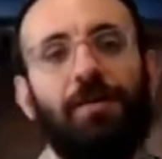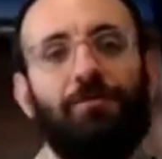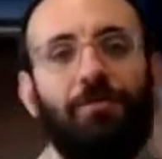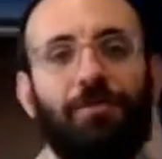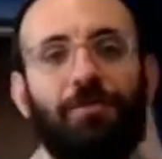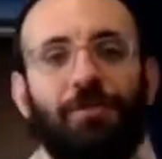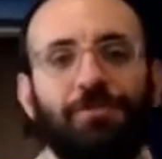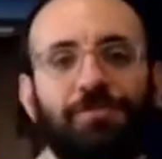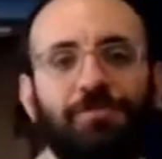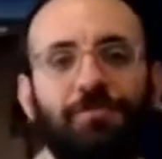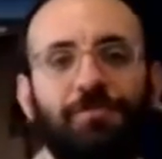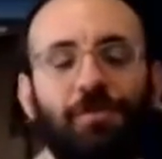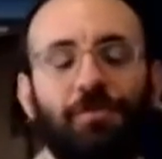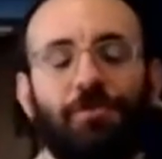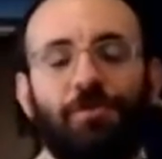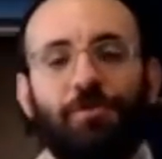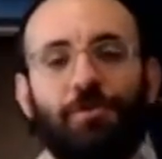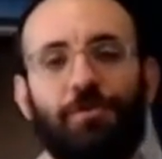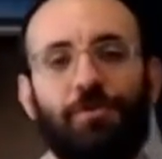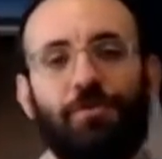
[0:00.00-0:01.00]
And for those of
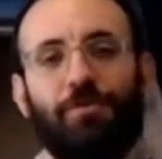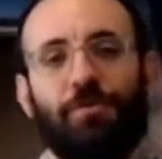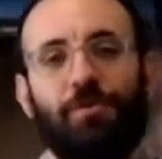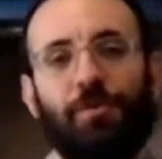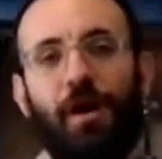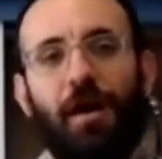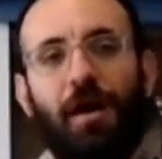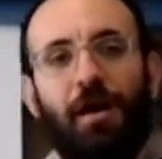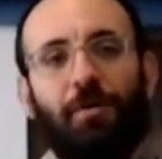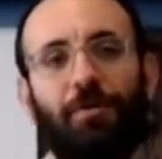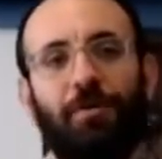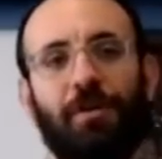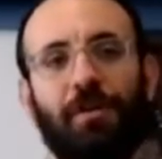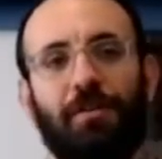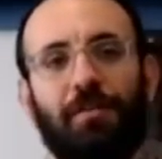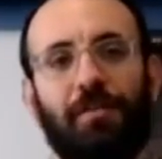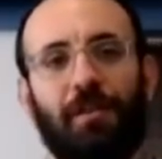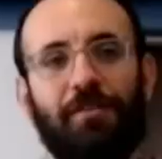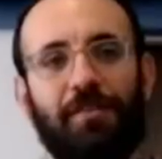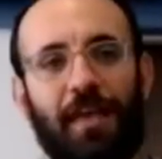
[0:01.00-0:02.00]
you who were
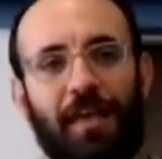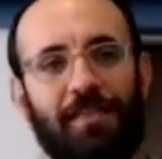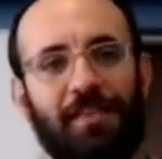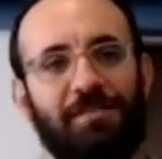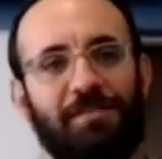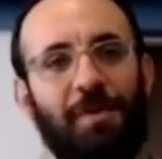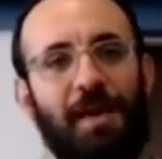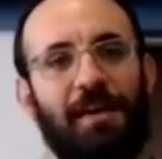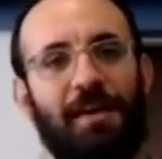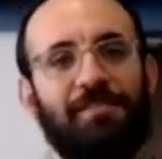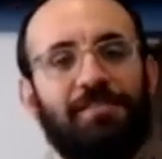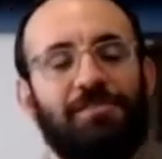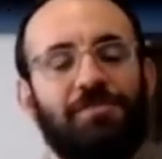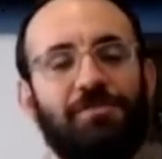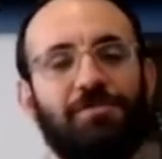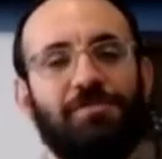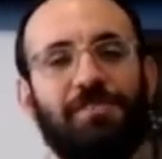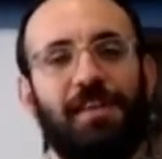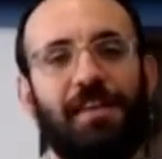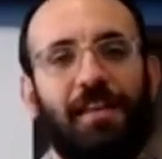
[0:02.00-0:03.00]
in Adult Ed this past
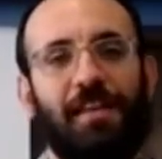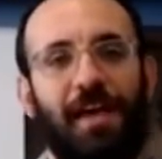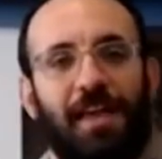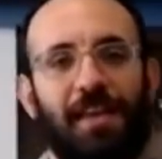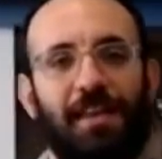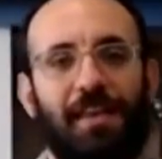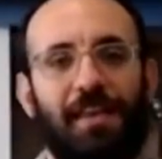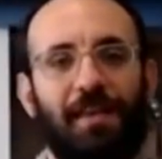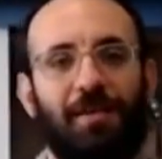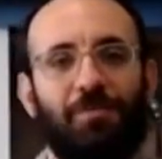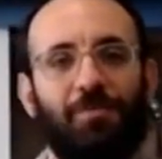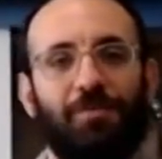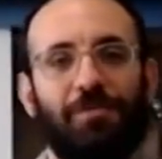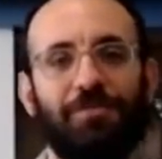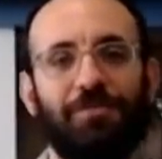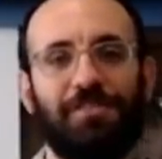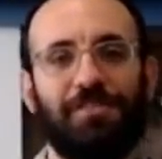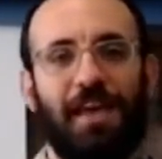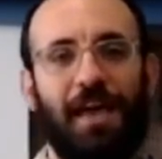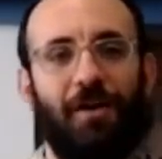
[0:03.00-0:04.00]
Tuesday night, it
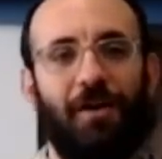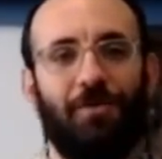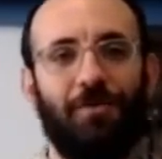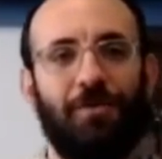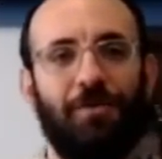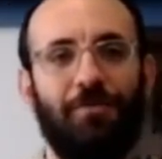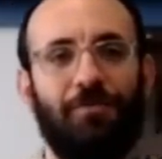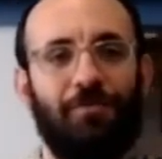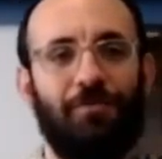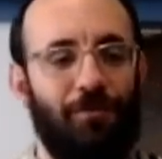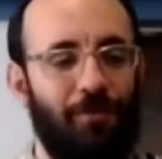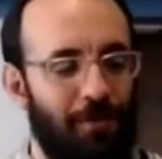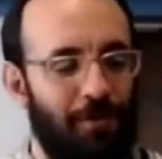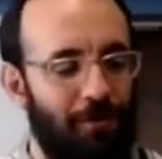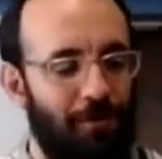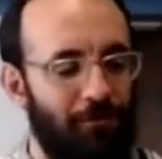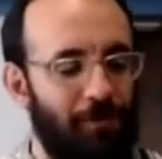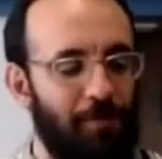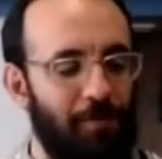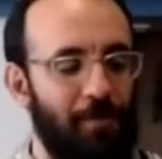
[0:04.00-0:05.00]
will sound
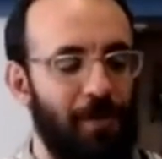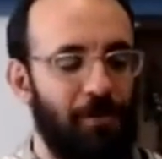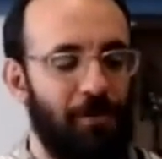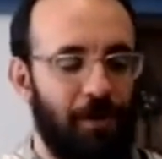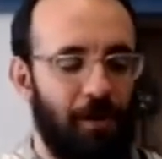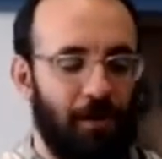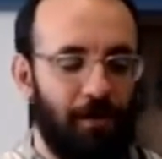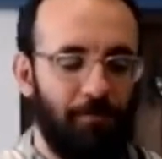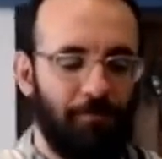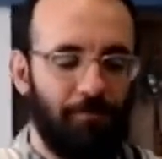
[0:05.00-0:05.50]
familiar.